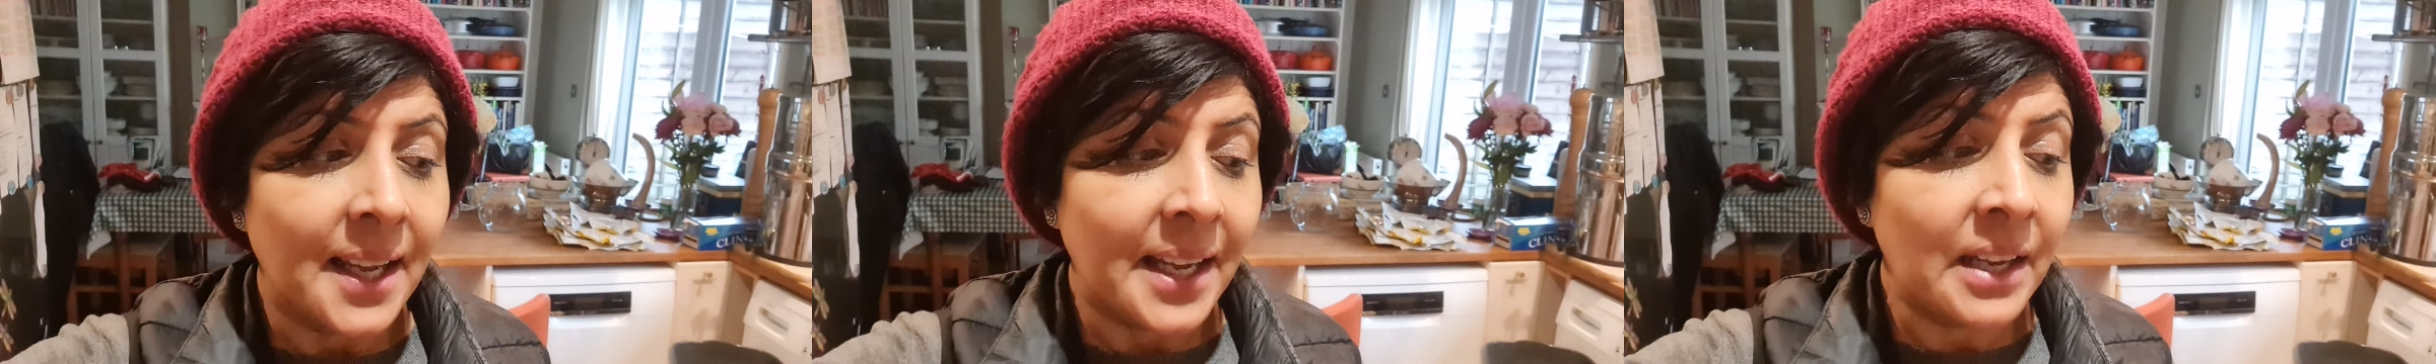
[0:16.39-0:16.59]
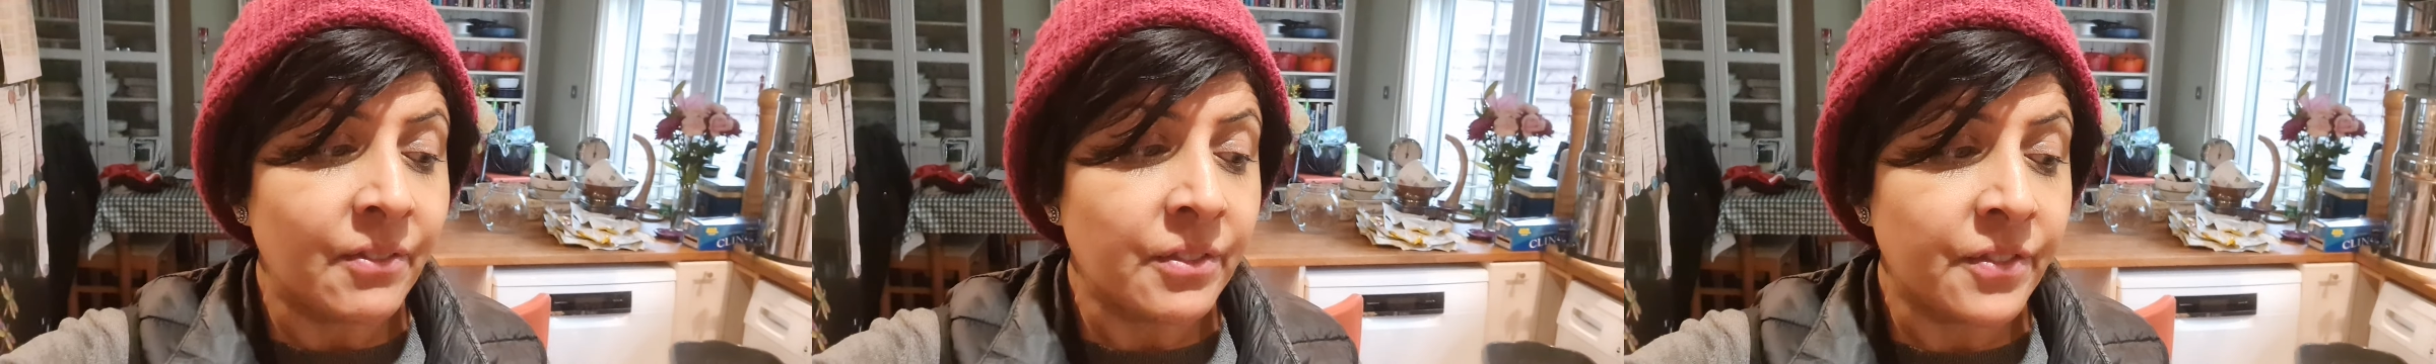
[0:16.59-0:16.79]

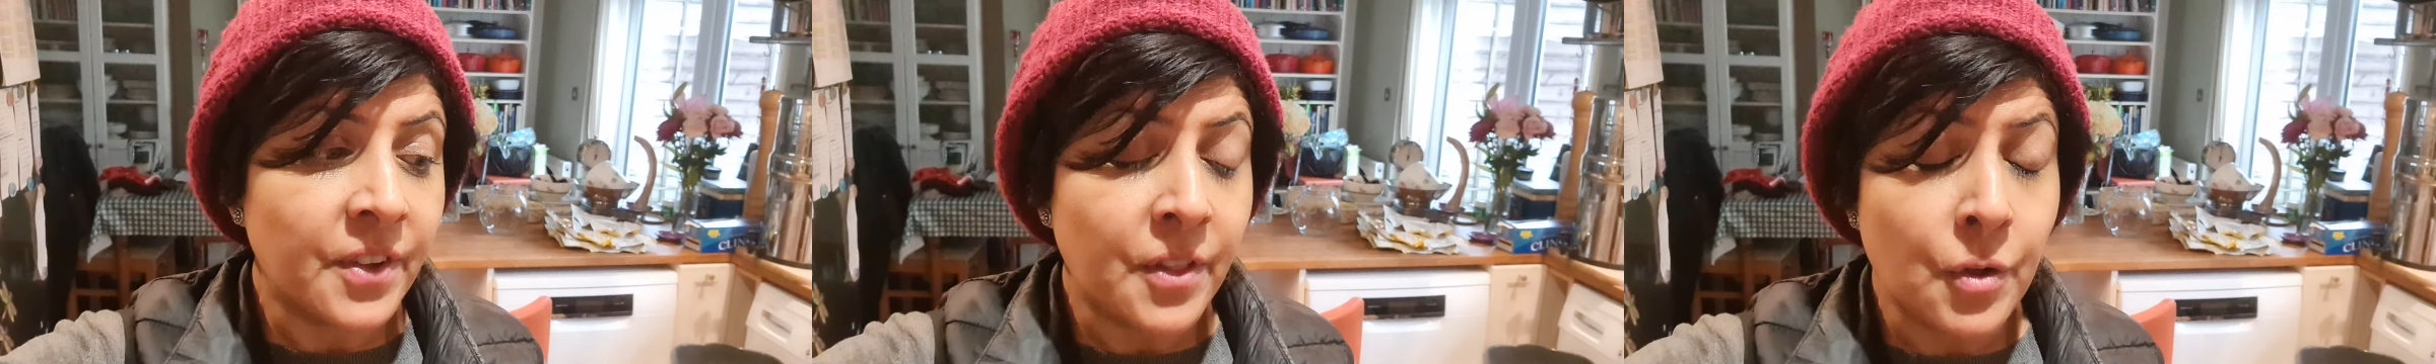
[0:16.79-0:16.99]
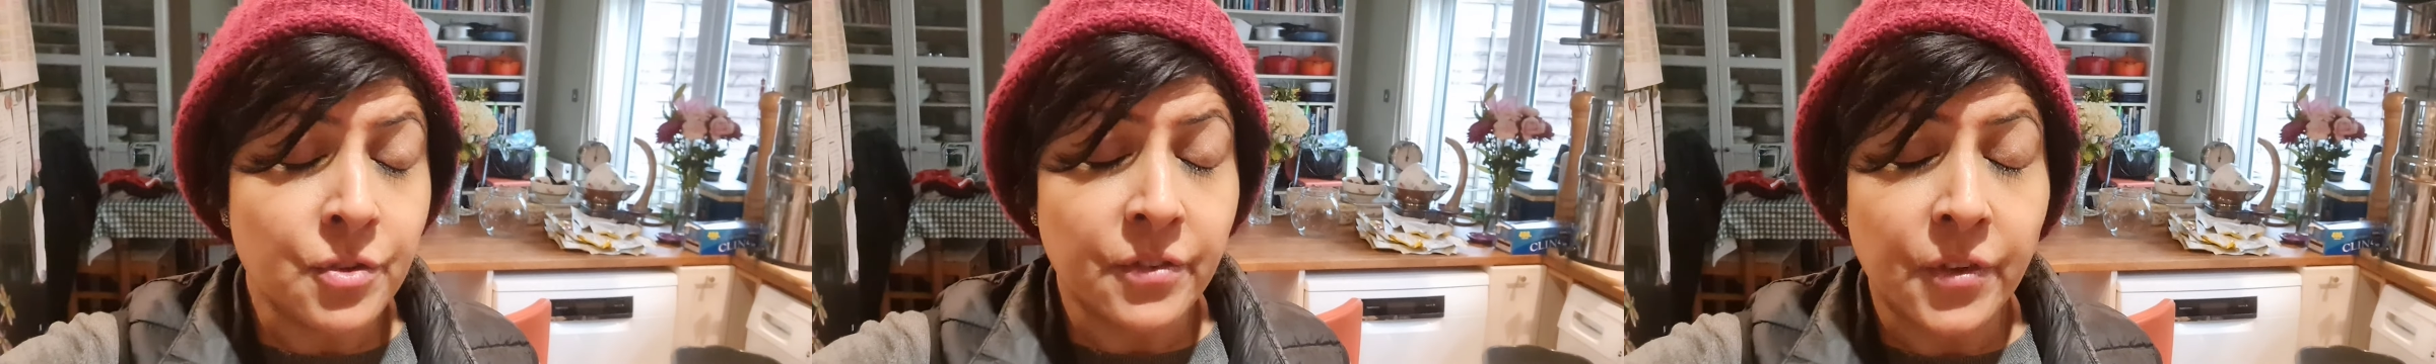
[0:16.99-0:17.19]
even
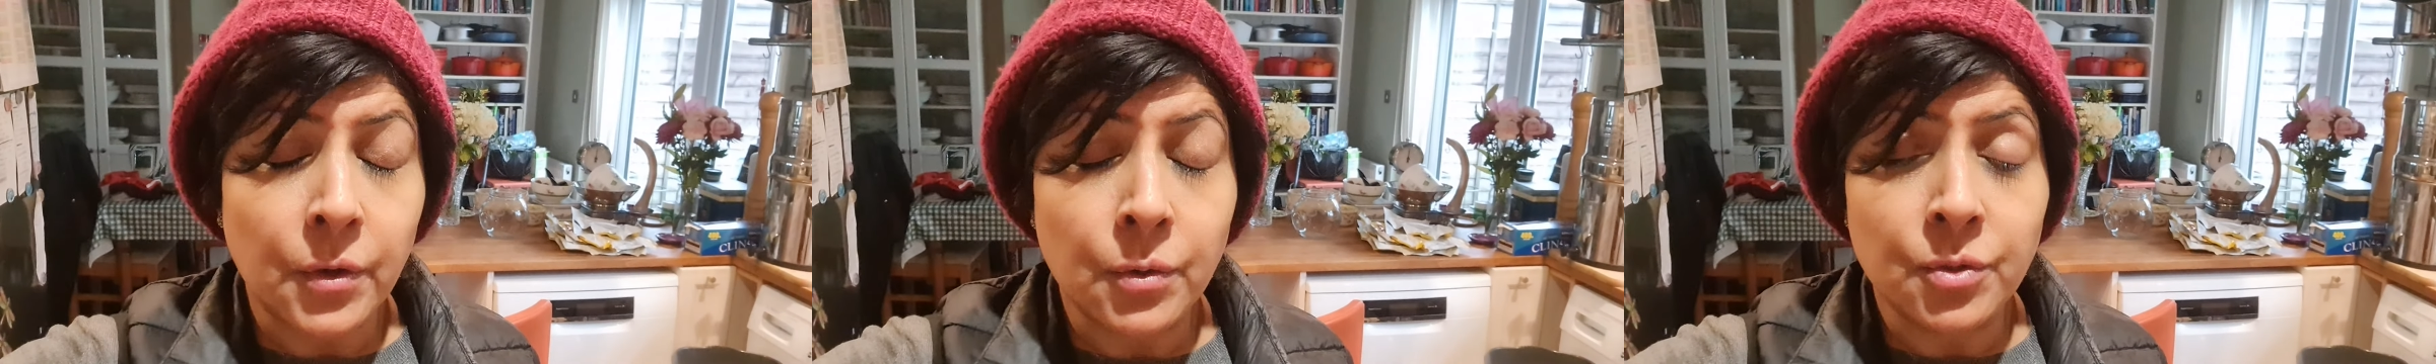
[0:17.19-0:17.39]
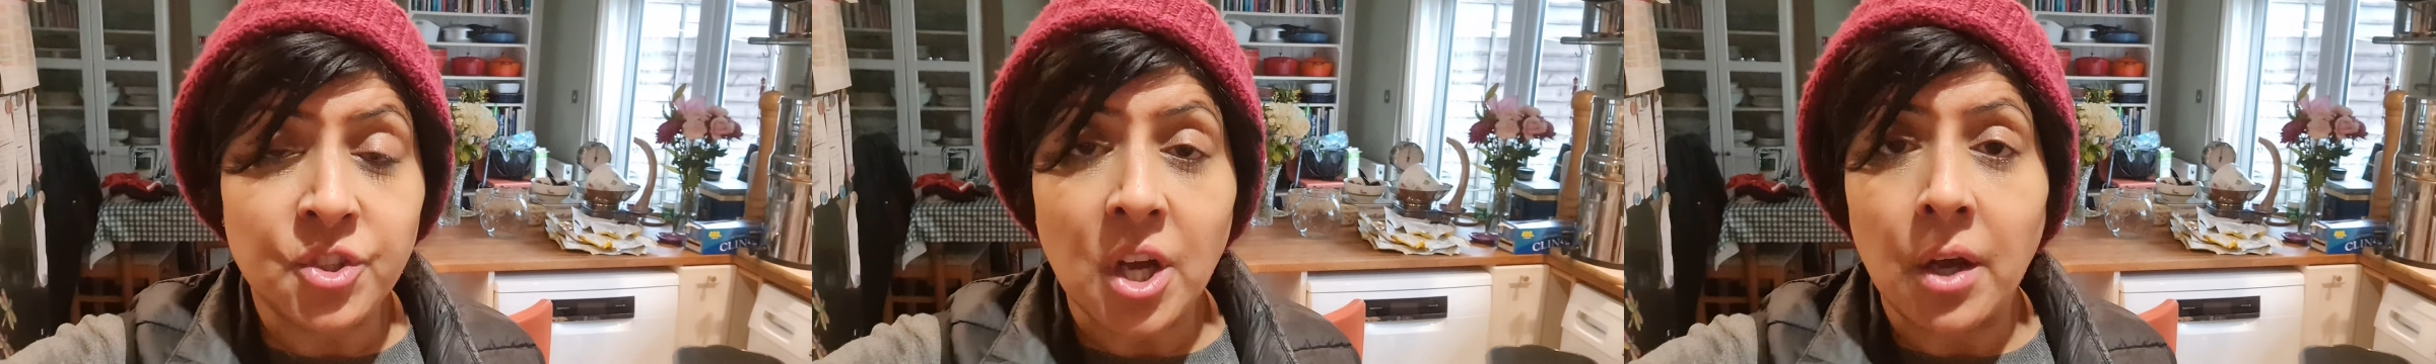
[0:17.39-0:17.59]
for those of
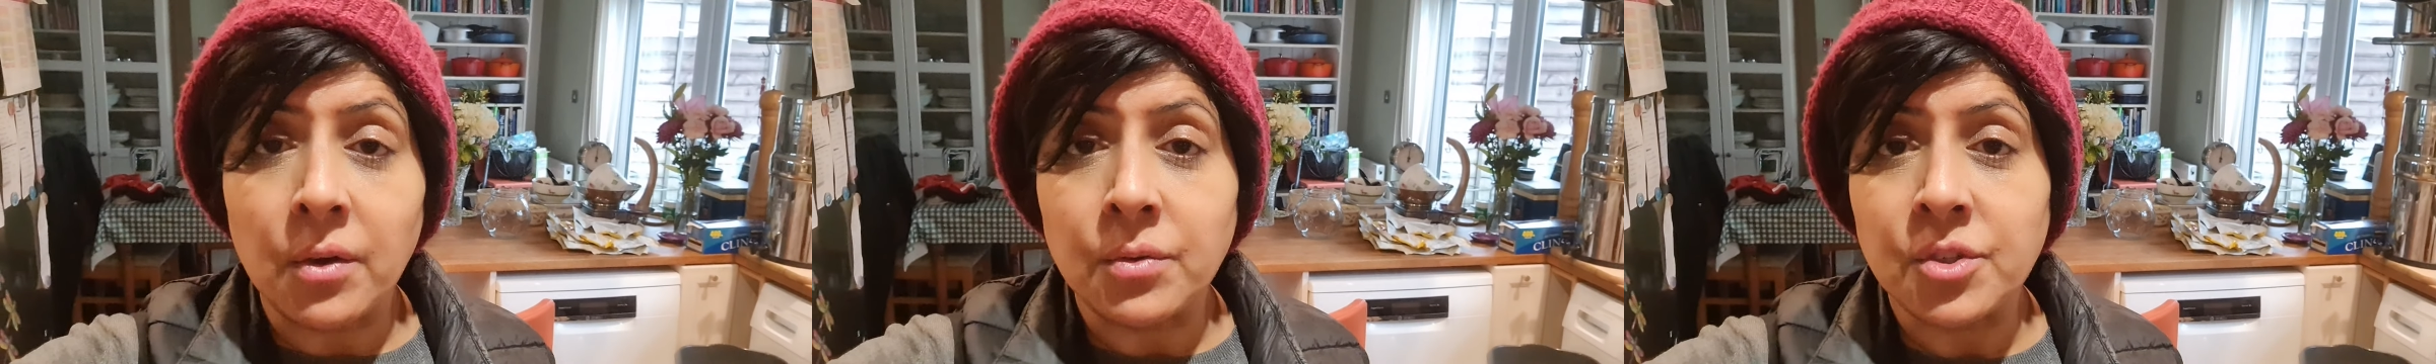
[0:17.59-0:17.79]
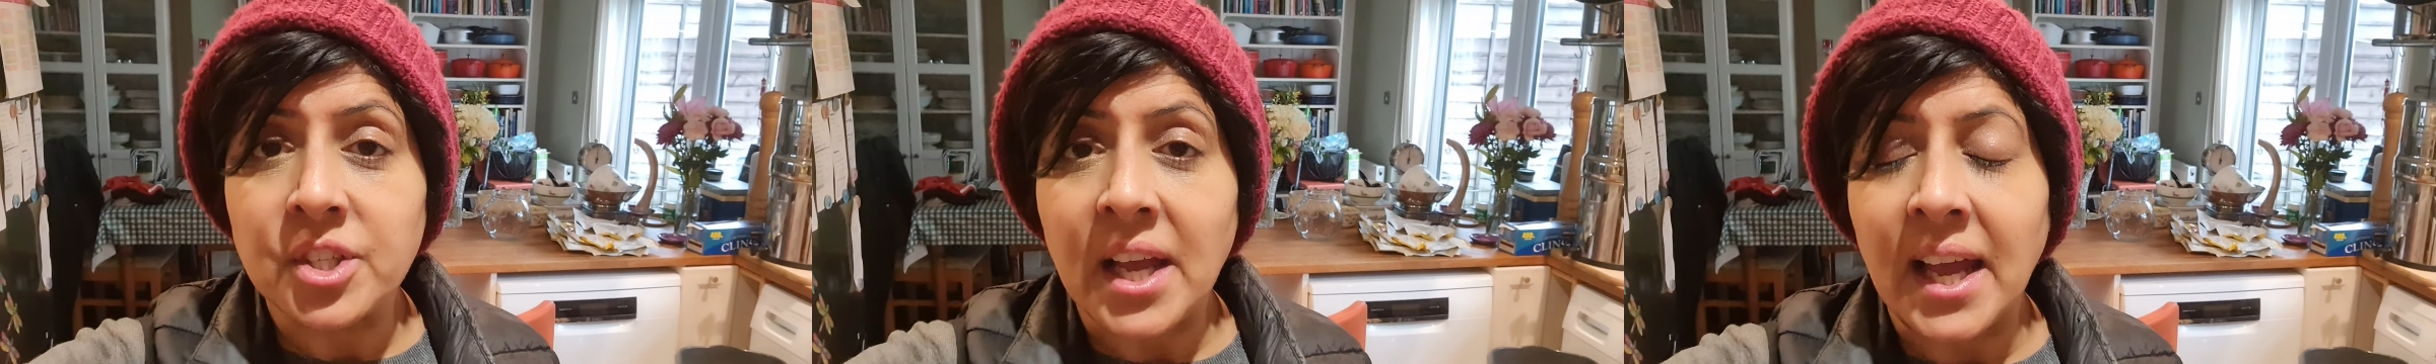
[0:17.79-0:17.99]
you who don't